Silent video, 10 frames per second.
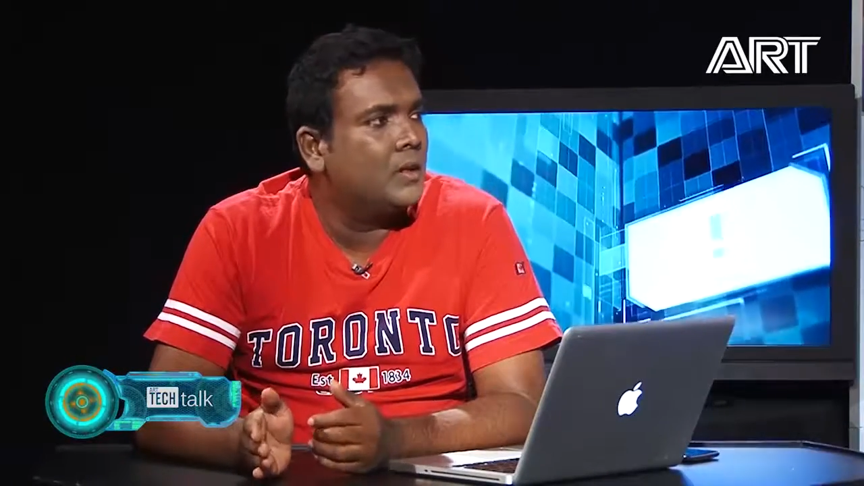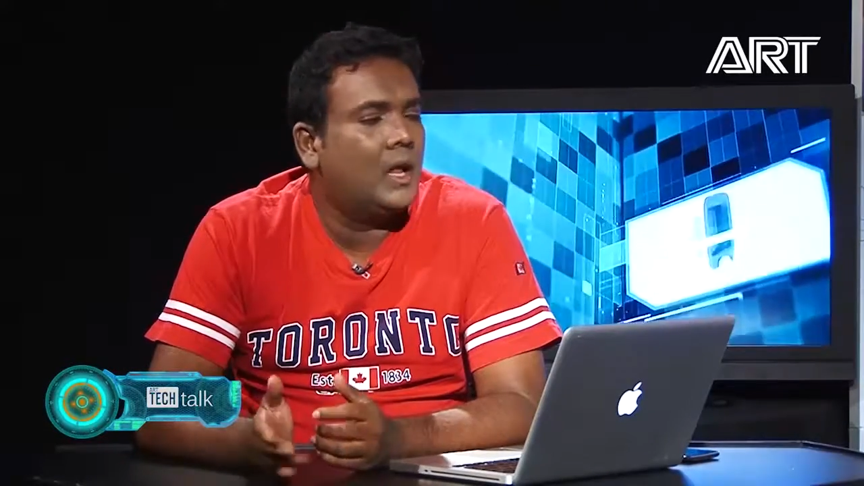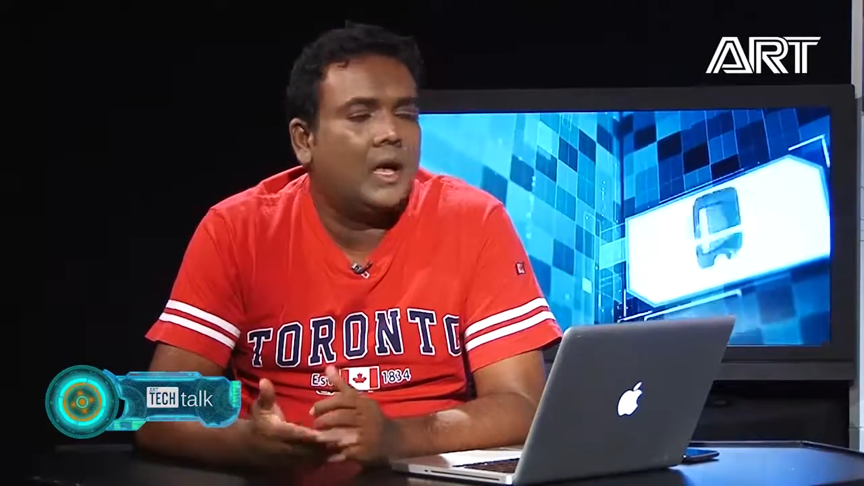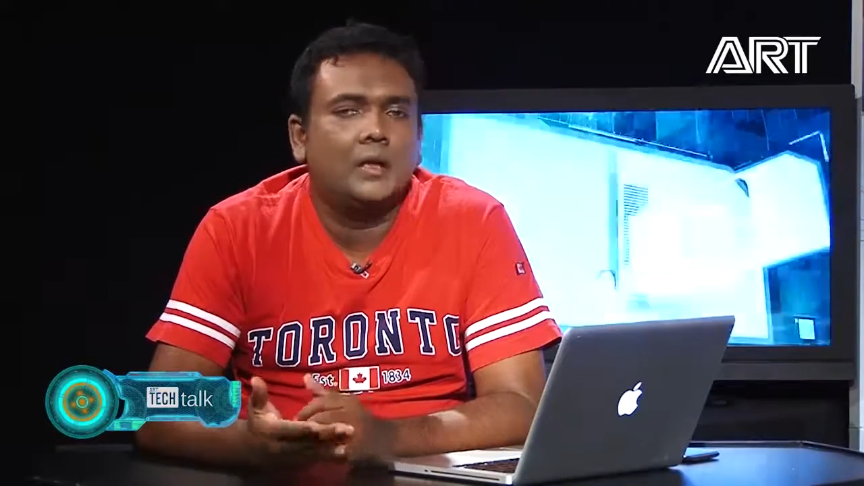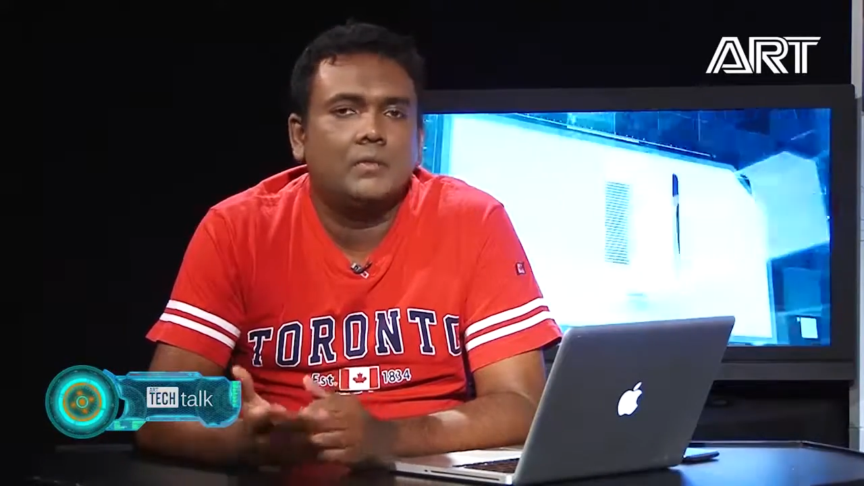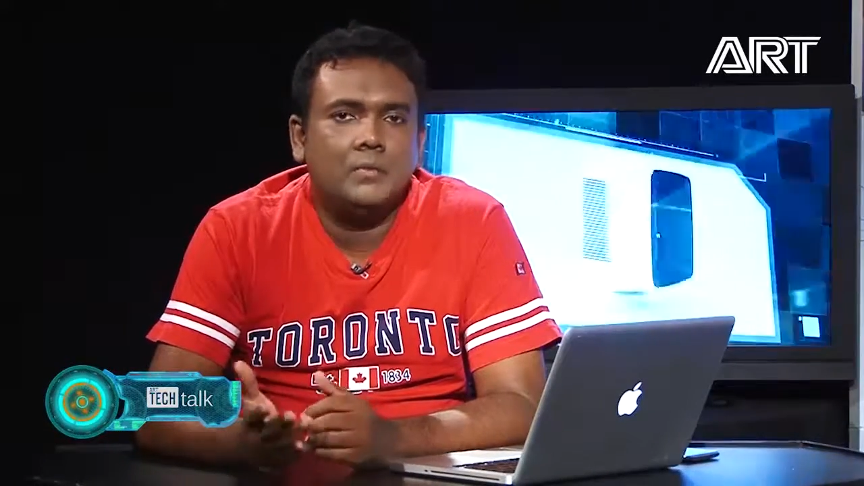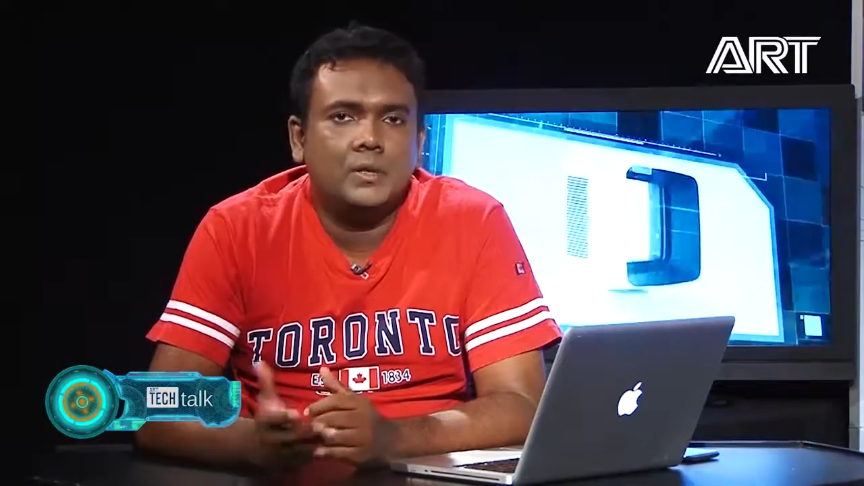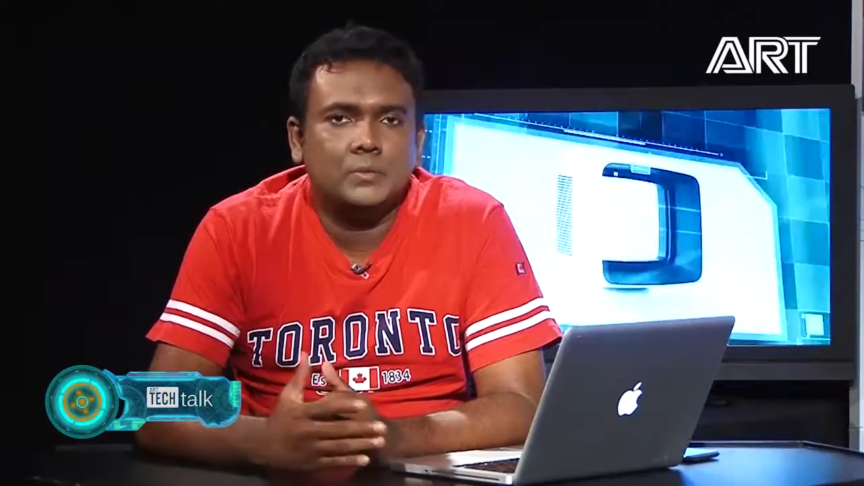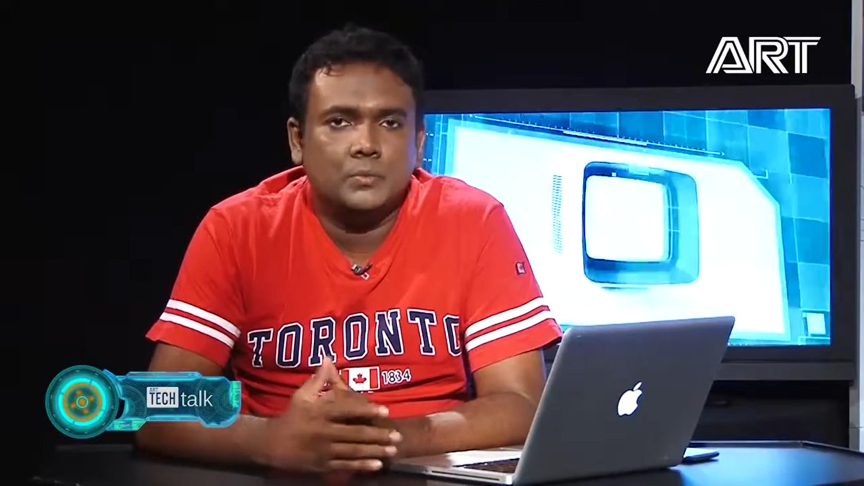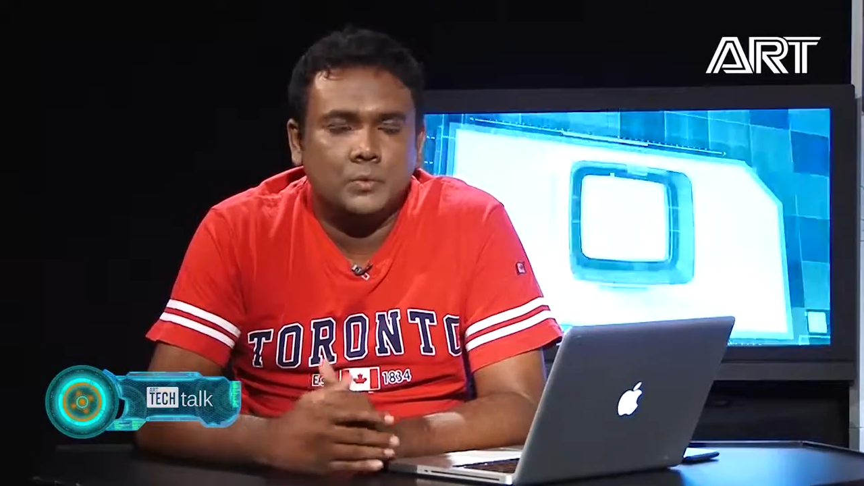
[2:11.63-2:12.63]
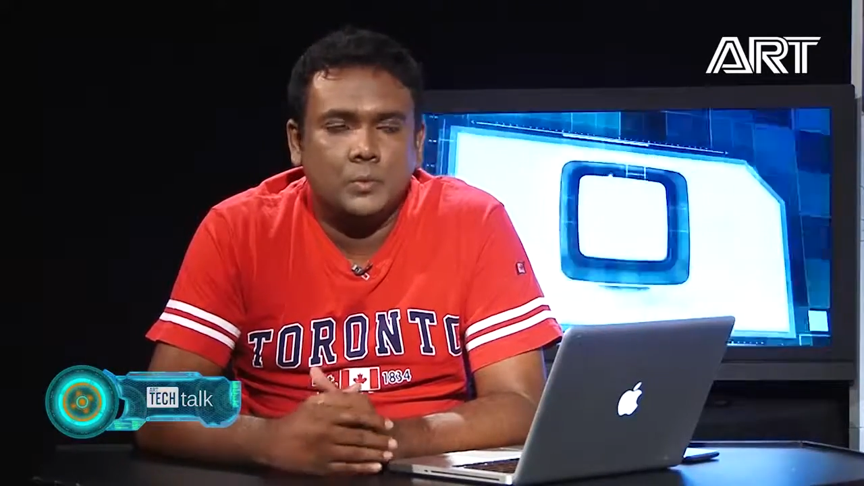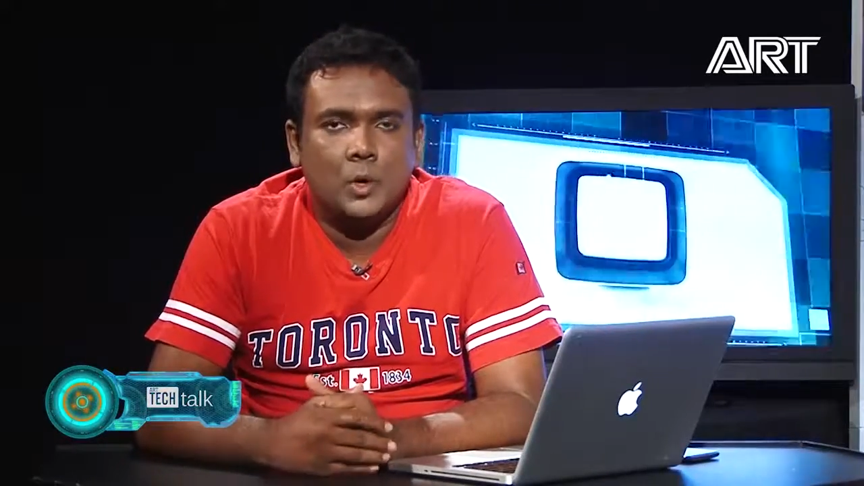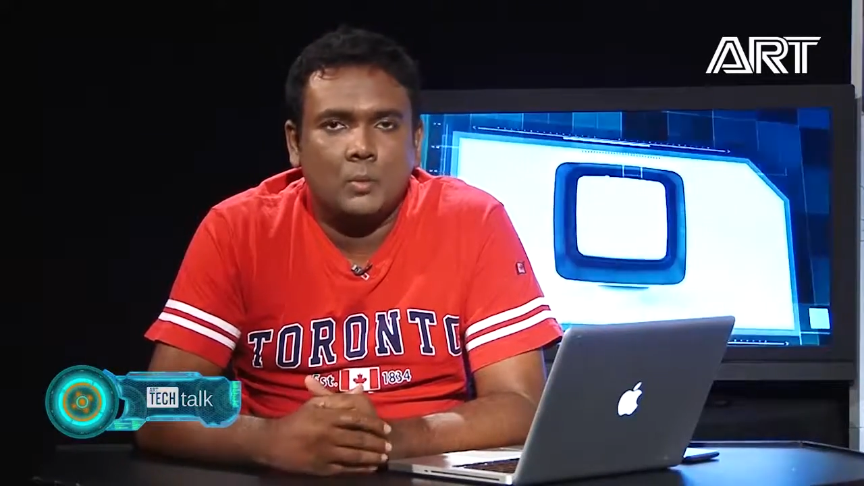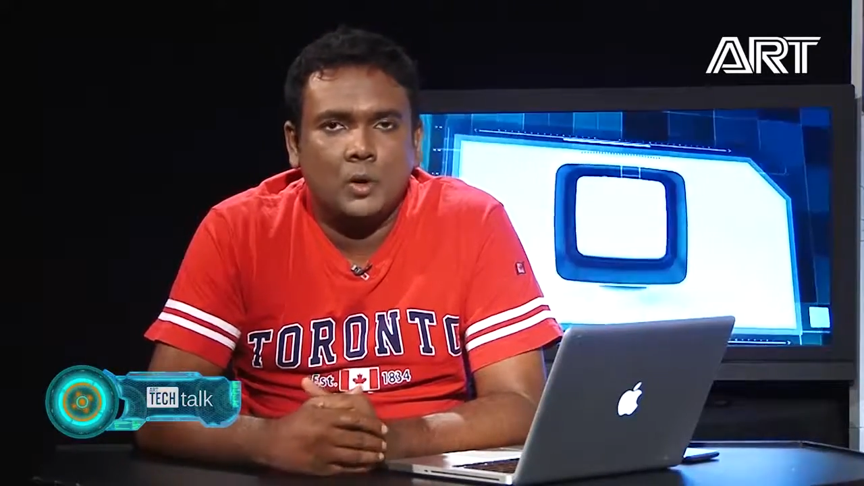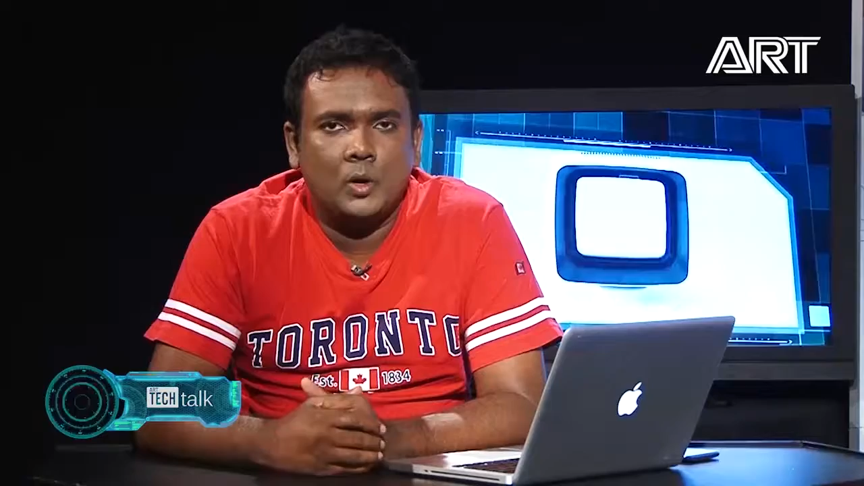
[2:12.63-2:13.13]
Like we
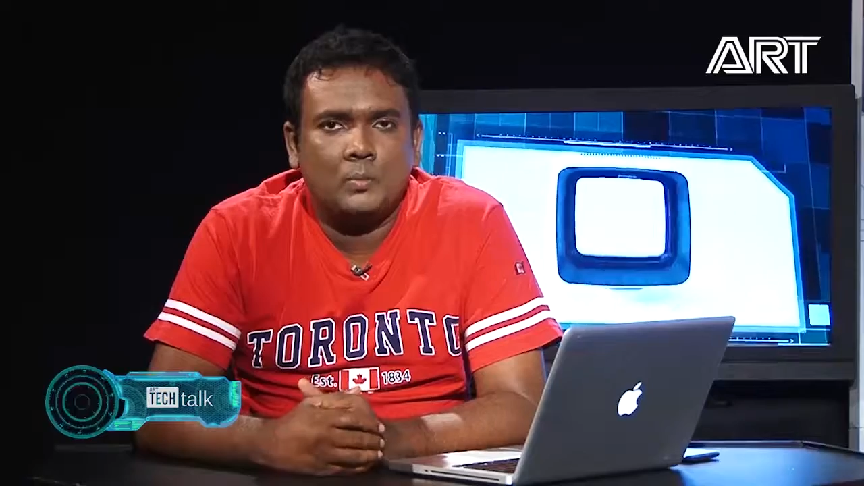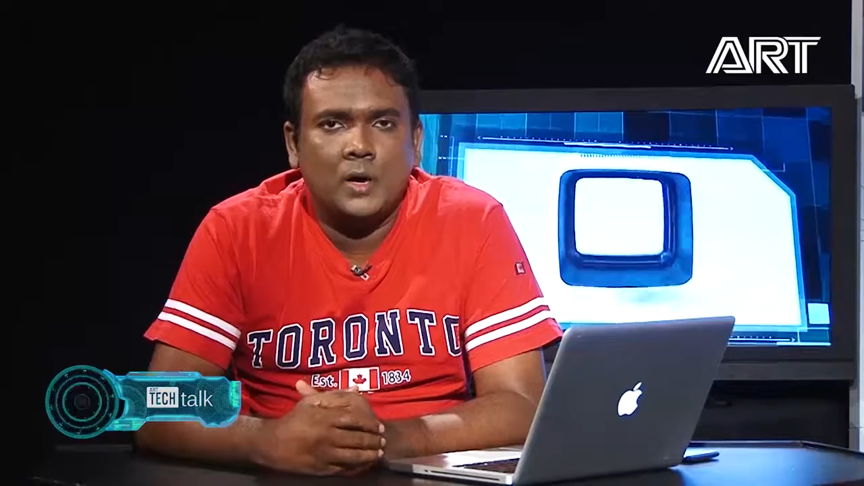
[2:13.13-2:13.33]
spoke about